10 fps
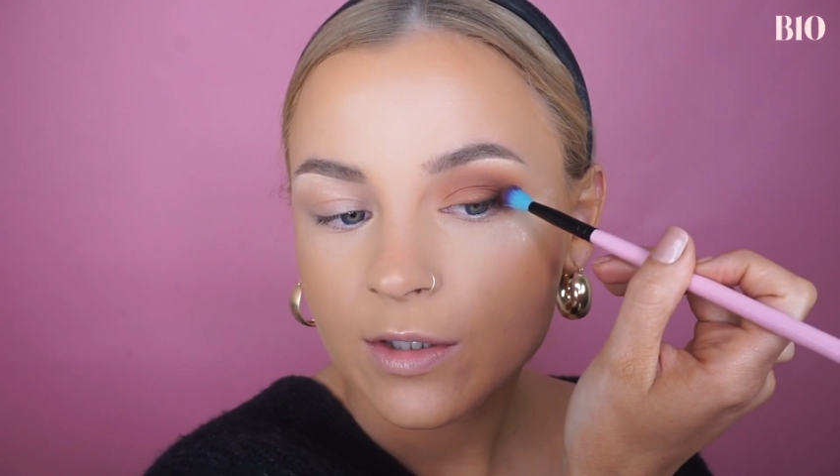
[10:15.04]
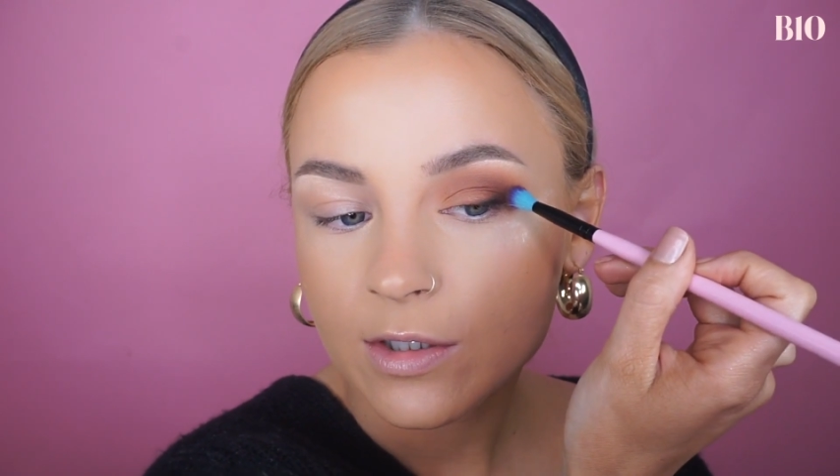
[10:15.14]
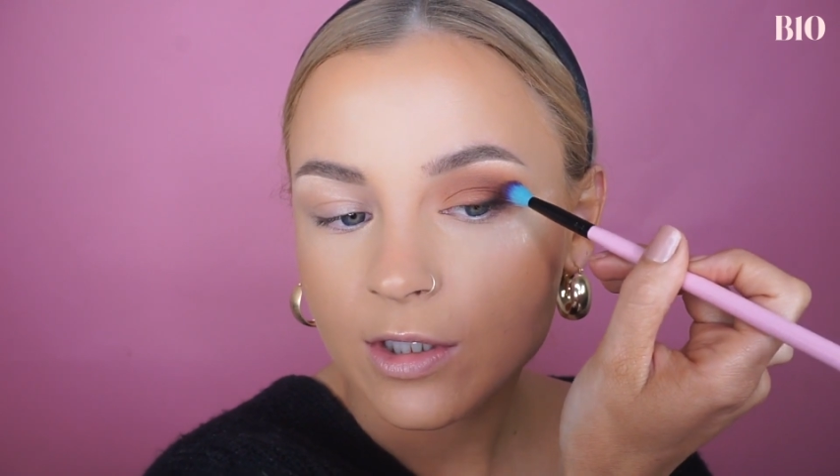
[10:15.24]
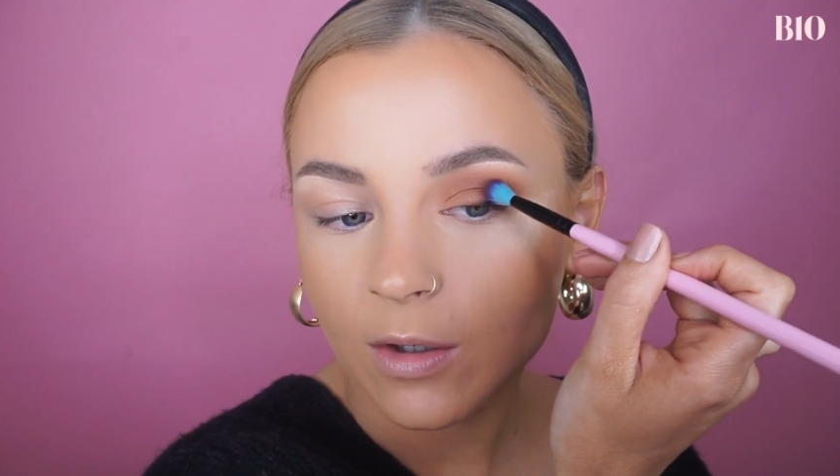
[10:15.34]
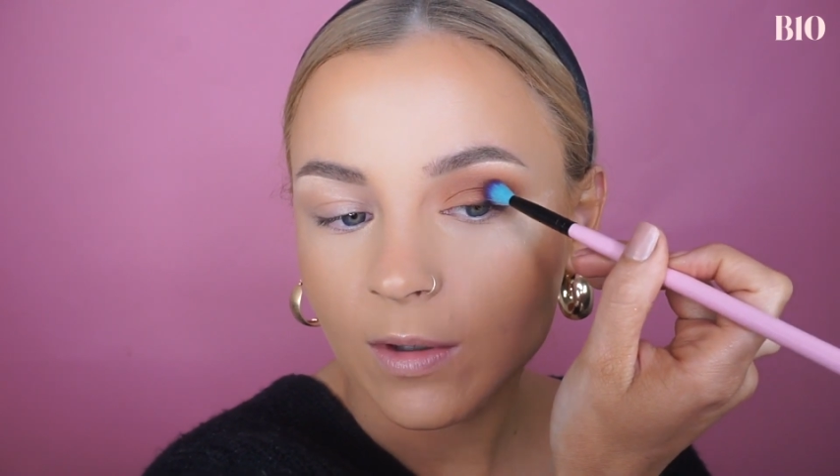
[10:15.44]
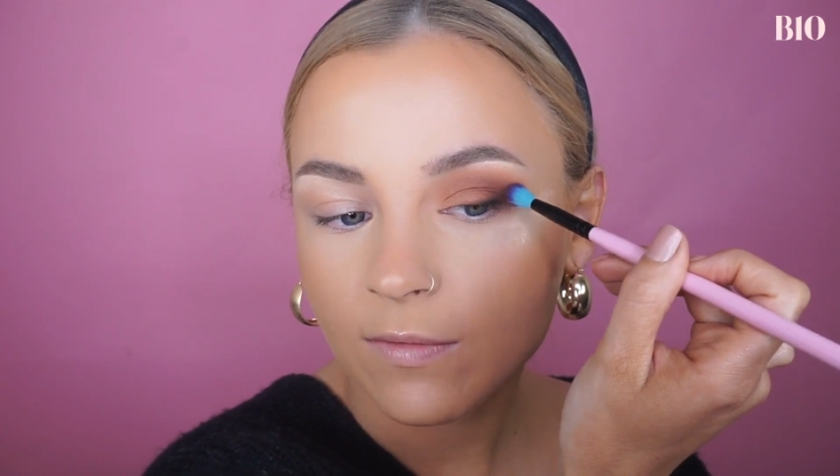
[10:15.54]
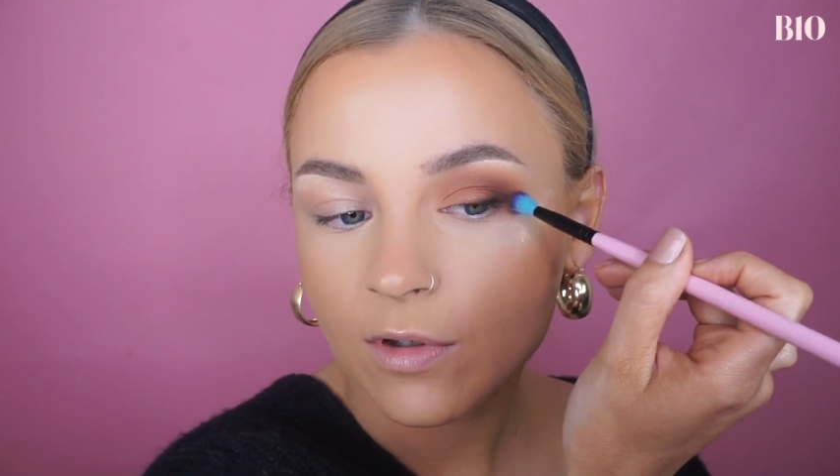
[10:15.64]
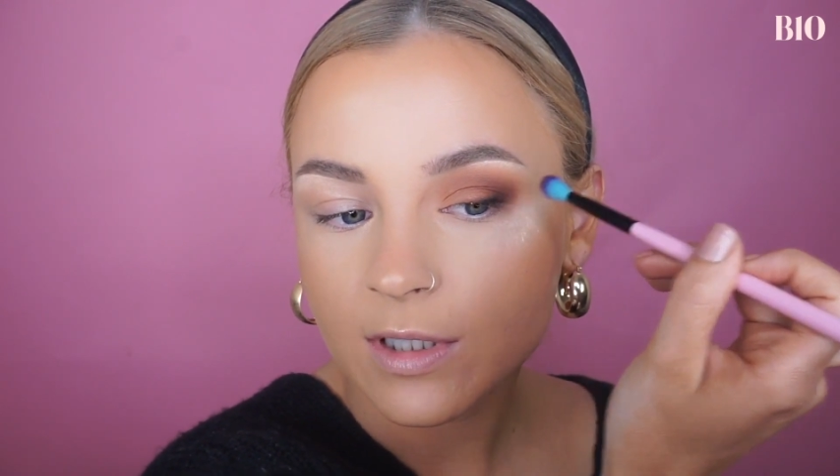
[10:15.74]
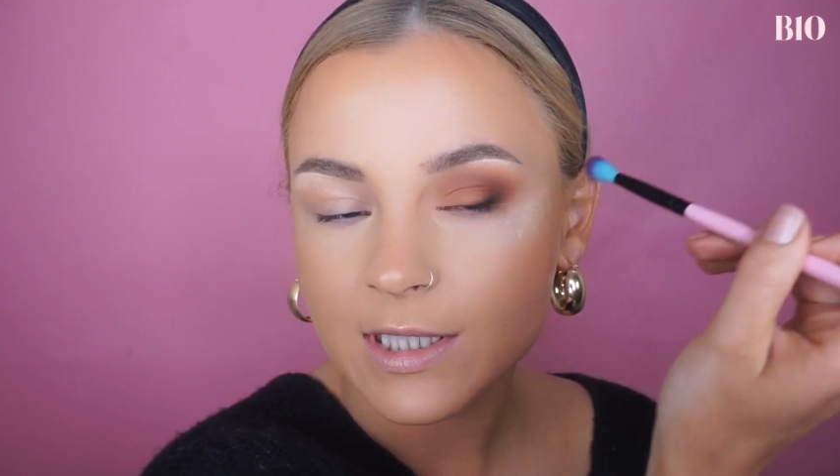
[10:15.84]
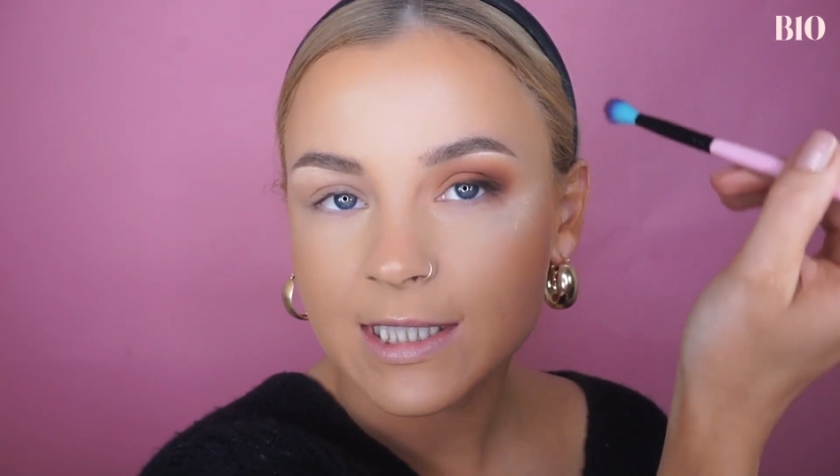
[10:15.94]
So if
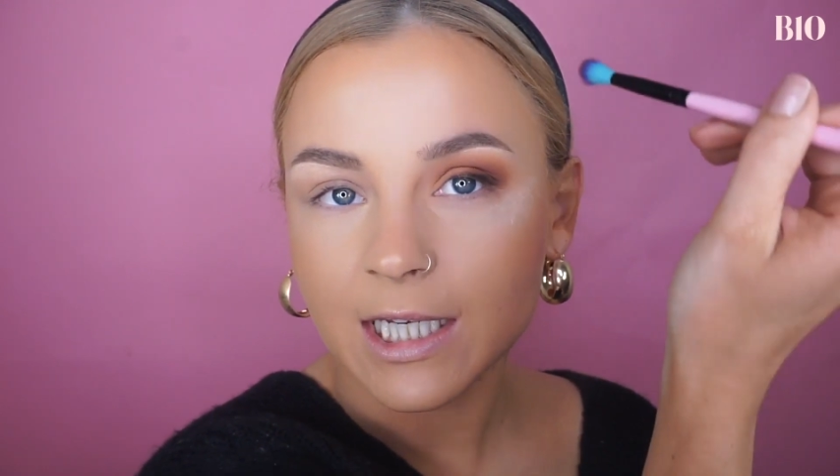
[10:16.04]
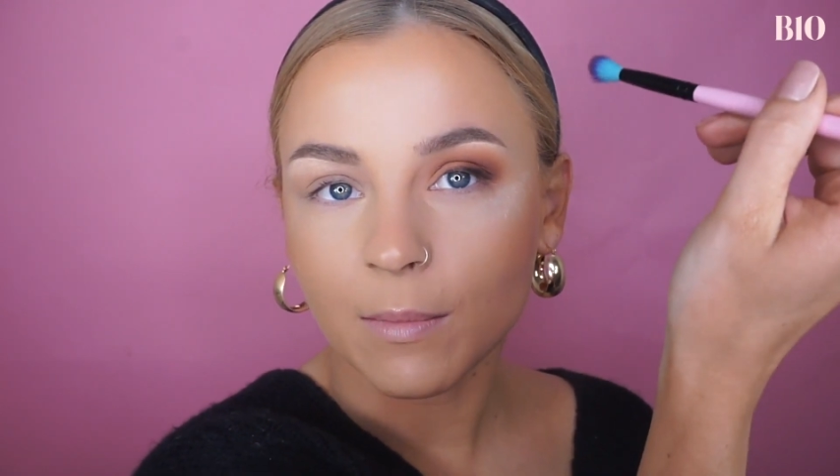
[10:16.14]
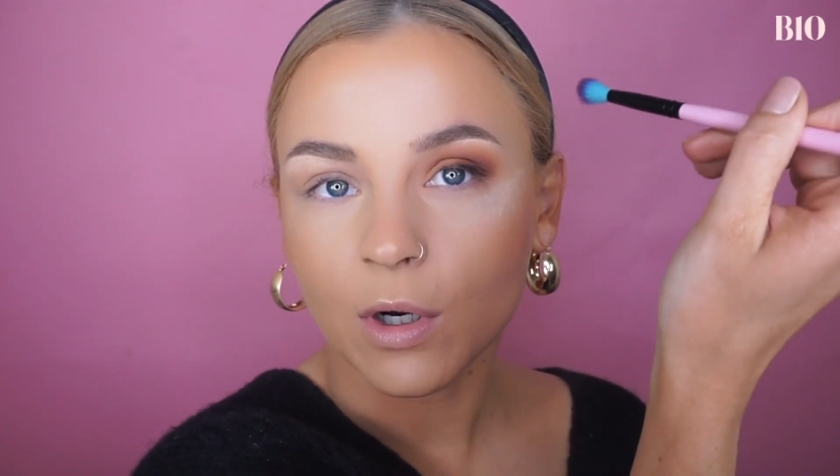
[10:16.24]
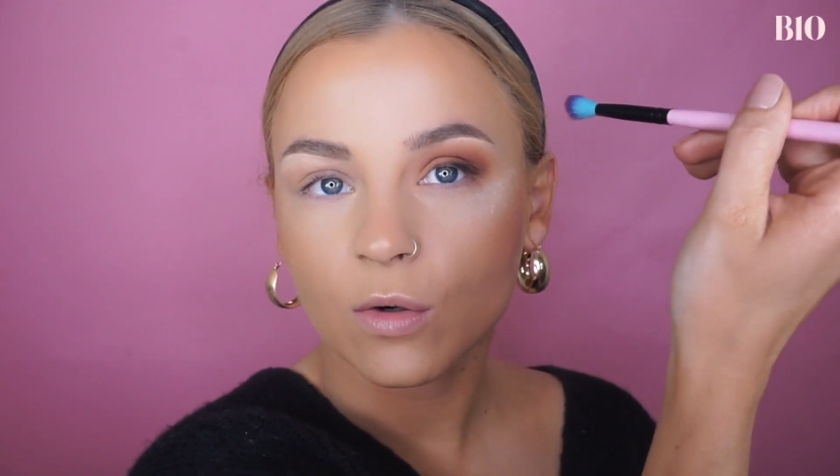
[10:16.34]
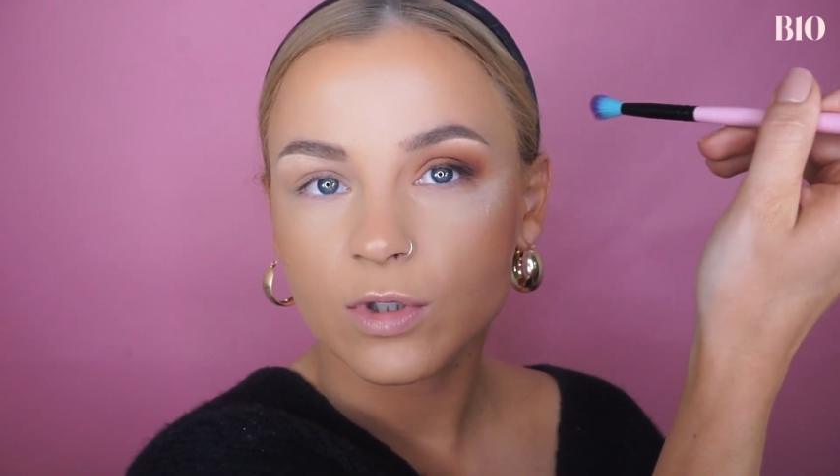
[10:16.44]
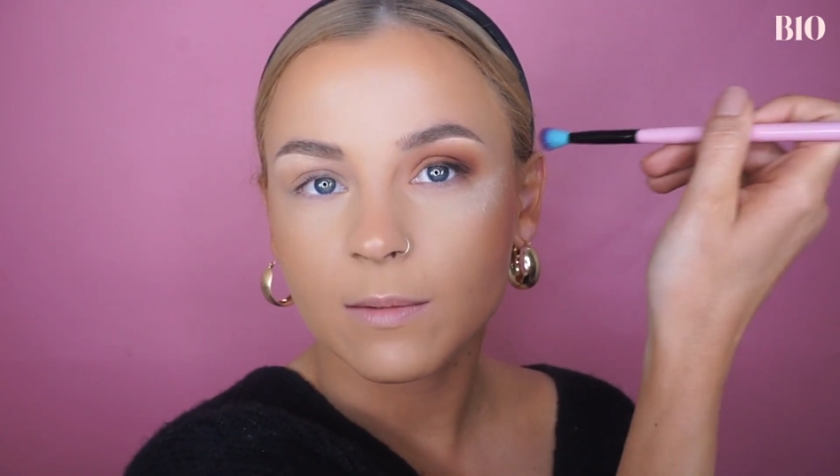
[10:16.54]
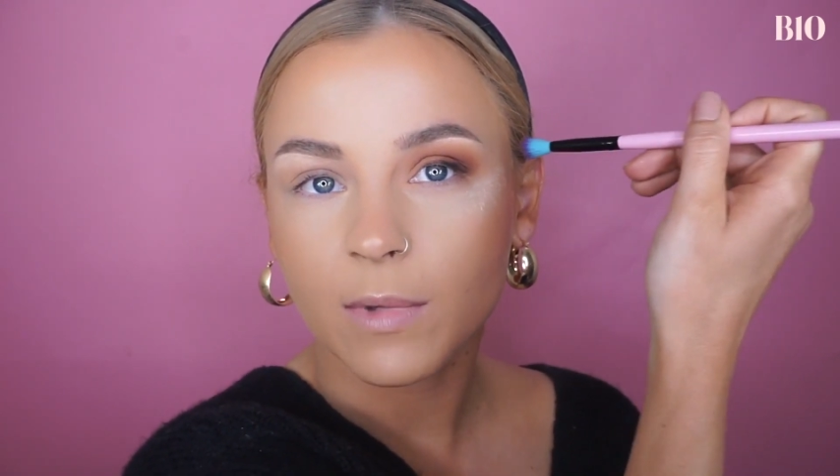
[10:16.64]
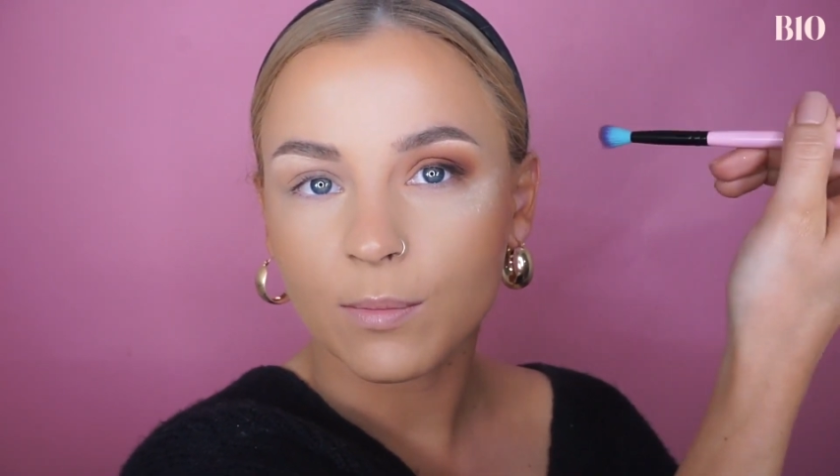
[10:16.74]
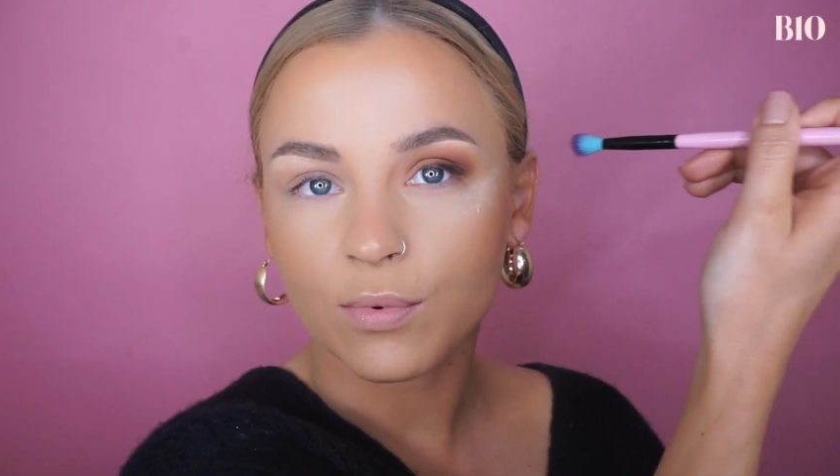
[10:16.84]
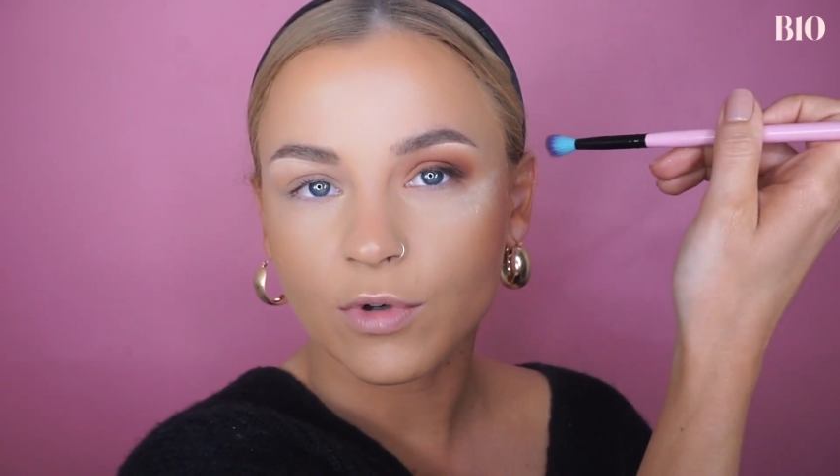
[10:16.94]
you can see, I'm holding
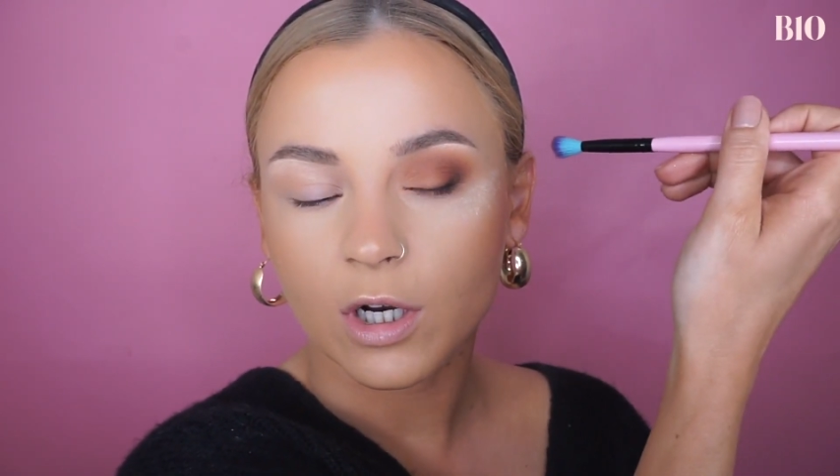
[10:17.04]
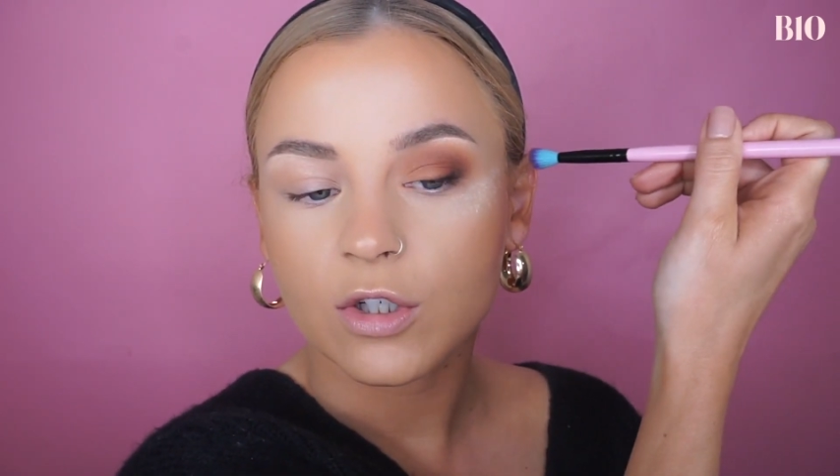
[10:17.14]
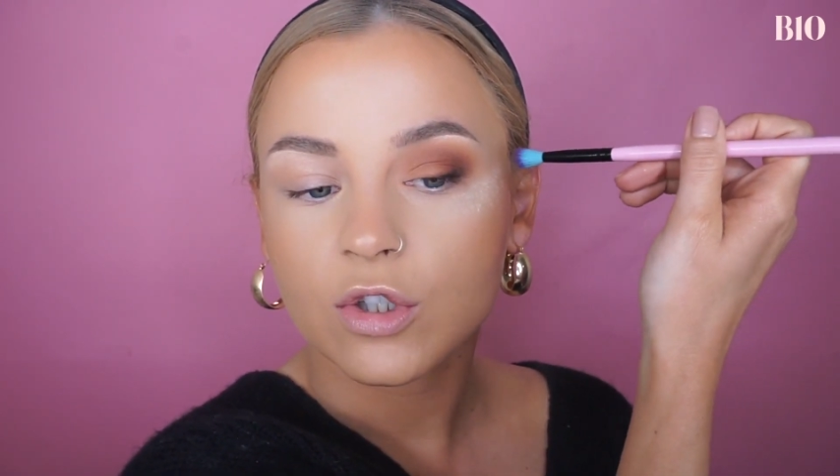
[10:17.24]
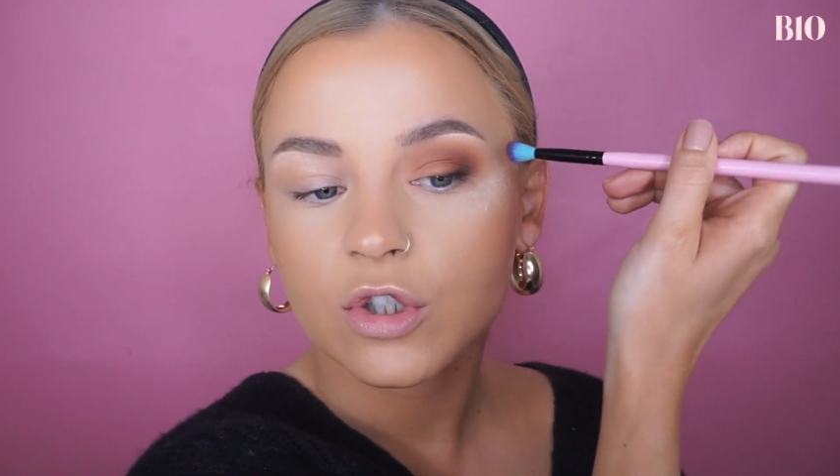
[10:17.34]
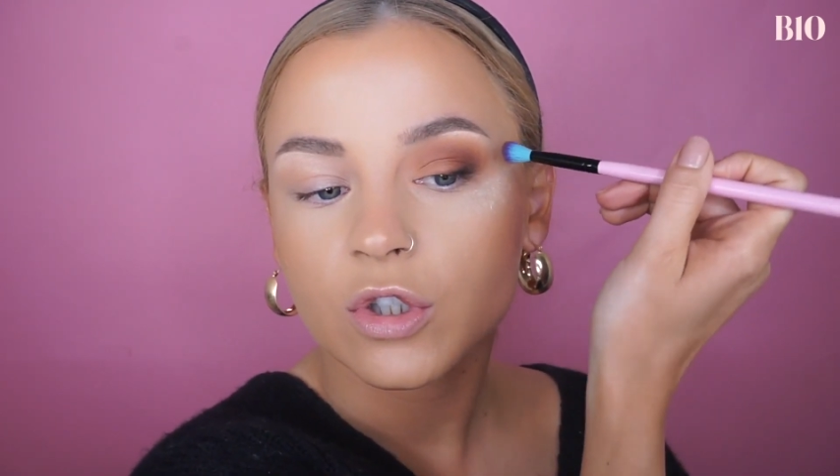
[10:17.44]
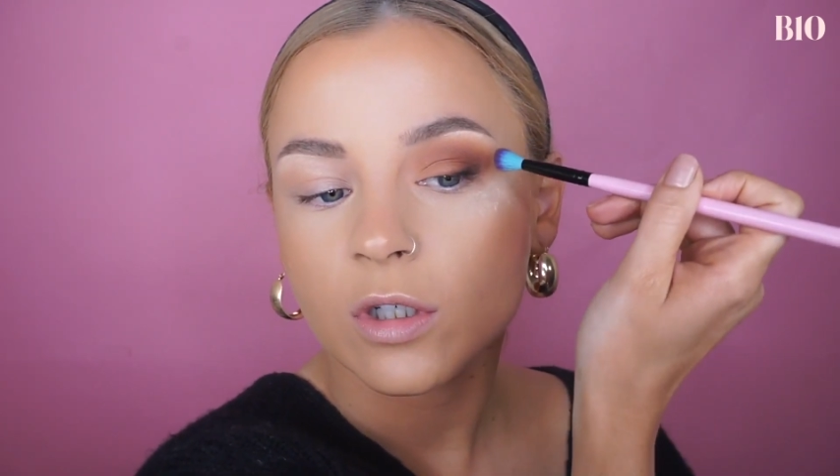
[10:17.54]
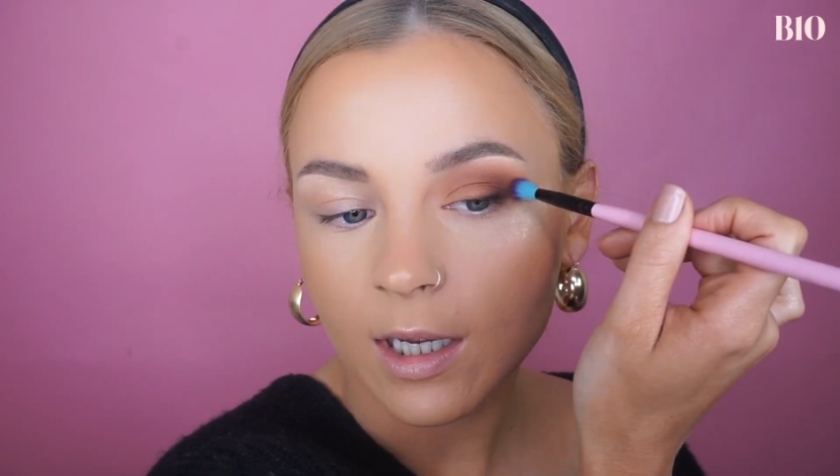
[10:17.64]
my brush